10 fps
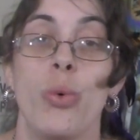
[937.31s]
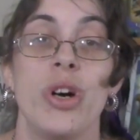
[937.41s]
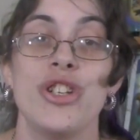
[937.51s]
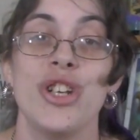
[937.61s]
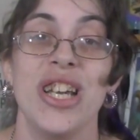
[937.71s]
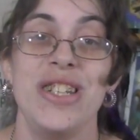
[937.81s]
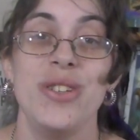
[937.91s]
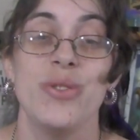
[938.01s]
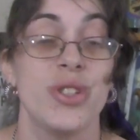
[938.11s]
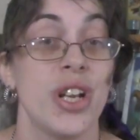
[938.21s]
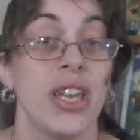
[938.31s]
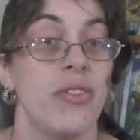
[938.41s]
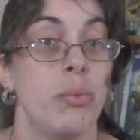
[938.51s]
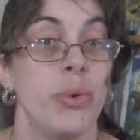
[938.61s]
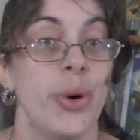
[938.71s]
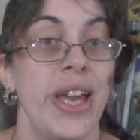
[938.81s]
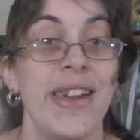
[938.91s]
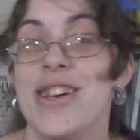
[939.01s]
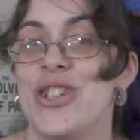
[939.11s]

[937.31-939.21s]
What should I do? Should I give them away?